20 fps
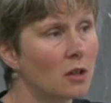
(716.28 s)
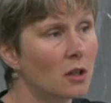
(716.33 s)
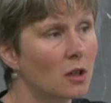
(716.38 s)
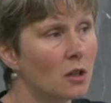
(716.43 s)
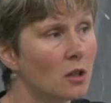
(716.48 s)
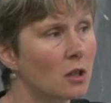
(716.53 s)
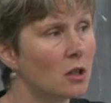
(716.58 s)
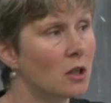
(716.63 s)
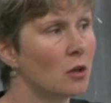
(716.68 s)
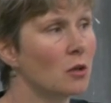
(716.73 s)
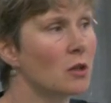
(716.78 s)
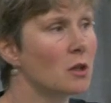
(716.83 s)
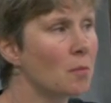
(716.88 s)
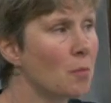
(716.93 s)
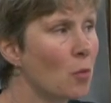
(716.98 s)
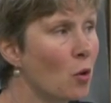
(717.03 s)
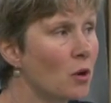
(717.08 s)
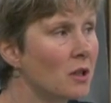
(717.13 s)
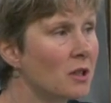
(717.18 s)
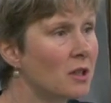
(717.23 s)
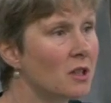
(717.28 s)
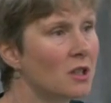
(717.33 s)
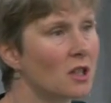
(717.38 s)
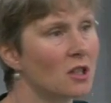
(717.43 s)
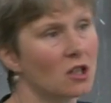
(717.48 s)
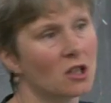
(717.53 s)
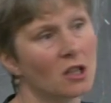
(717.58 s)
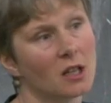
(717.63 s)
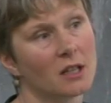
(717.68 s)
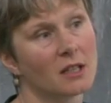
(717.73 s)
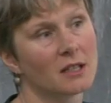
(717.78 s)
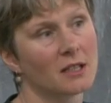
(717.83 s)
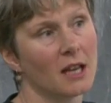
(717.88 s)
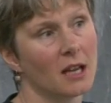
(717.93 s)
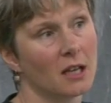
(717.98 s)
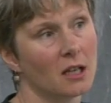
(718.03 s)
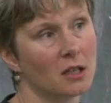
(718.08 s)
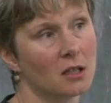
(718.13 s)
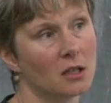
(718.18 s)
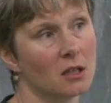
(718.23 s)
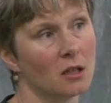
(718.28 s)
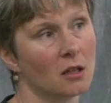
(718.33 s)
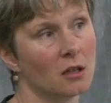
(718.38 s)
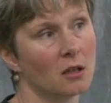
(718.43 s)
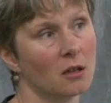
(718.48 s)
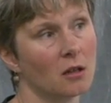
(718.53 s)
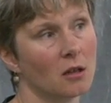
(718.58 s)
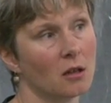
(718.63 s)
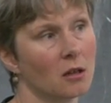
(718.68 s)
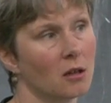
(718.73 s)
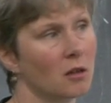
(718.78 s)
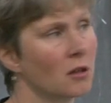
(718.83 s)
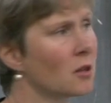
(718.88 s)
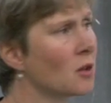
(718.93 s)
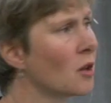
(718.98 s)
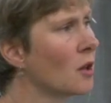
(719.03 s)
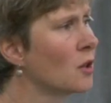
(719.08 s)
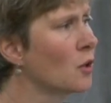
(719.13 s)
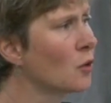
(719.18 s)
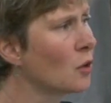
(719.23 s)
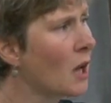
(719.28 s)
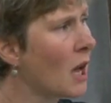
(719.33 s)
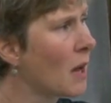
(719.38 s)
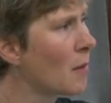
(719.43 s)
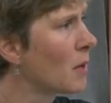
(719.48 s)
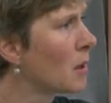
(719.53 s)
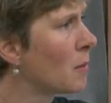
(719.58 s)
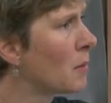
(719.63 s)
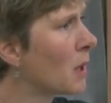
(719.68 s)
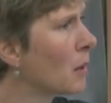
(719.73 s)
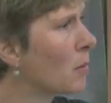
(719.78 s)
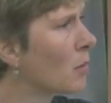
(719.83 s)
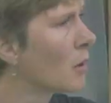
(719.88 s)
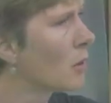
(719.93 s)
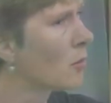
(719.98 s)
you can do is appoint a digital executor. So I don't know how many people in